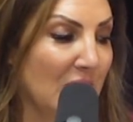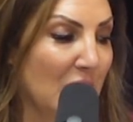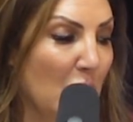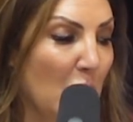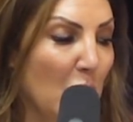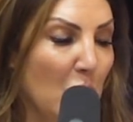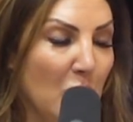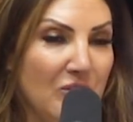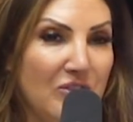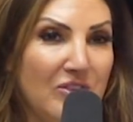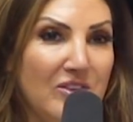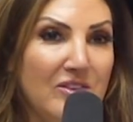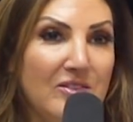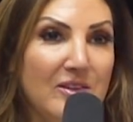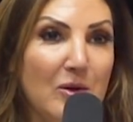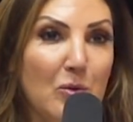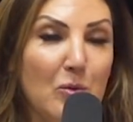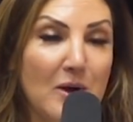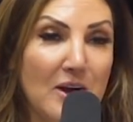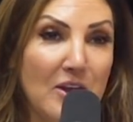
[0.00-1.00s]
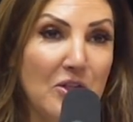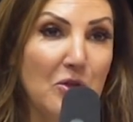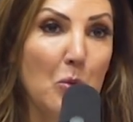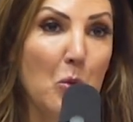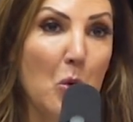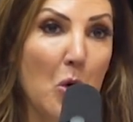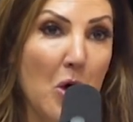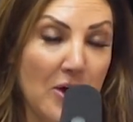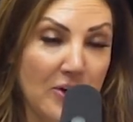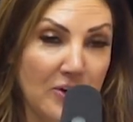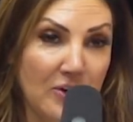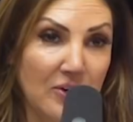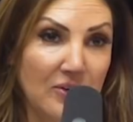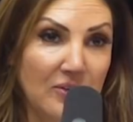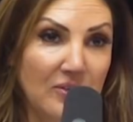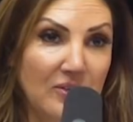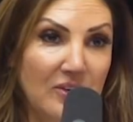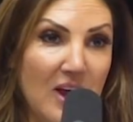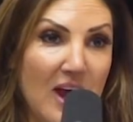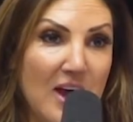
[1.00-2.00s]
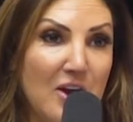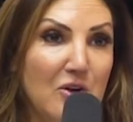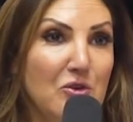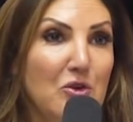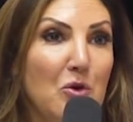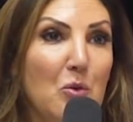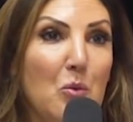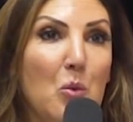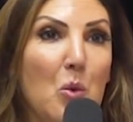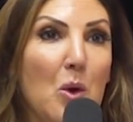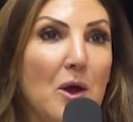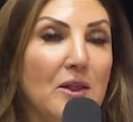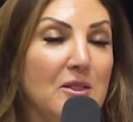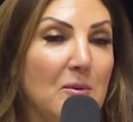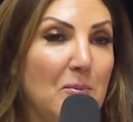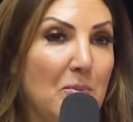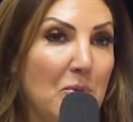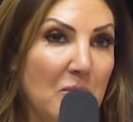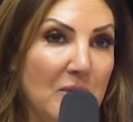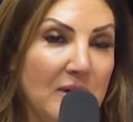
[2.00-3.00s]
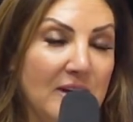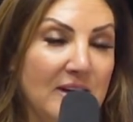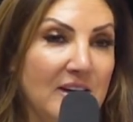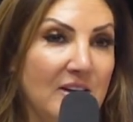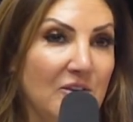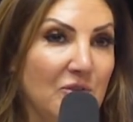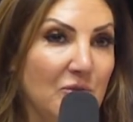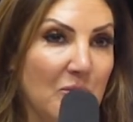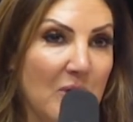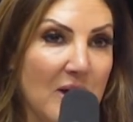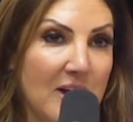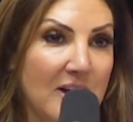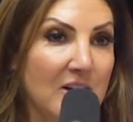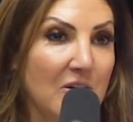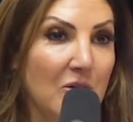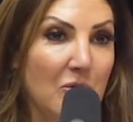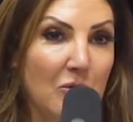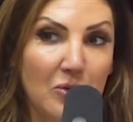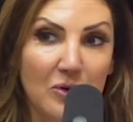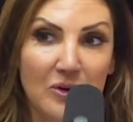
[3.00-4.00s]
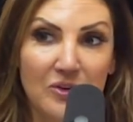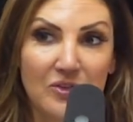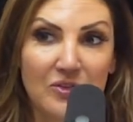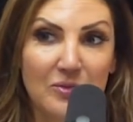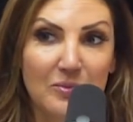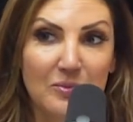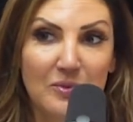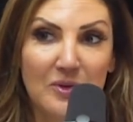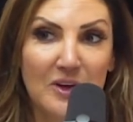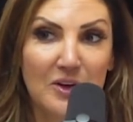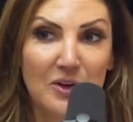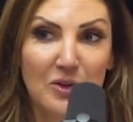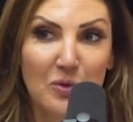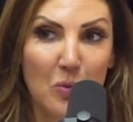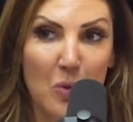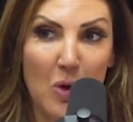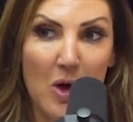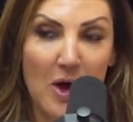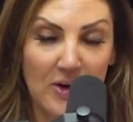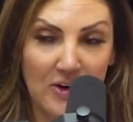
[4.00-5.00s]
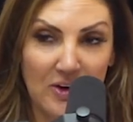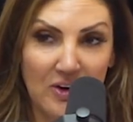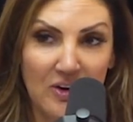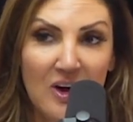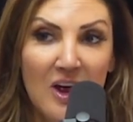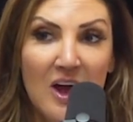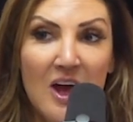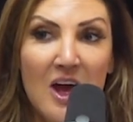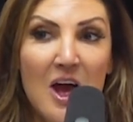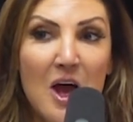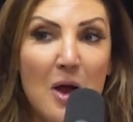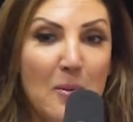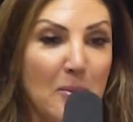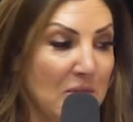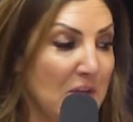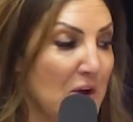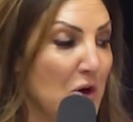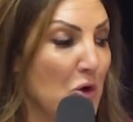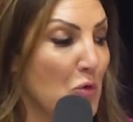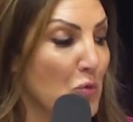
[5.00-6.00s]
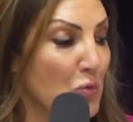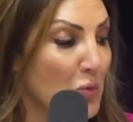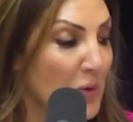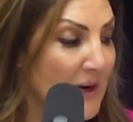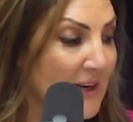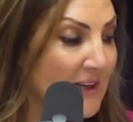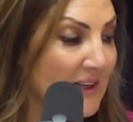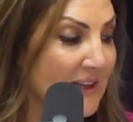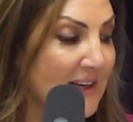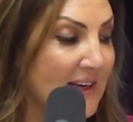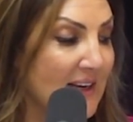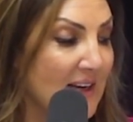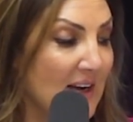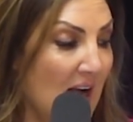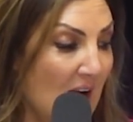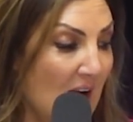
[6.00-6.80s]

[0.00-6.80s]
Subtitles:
horses that went in the water. I don't know what the point is riding a horse in the water, but they go really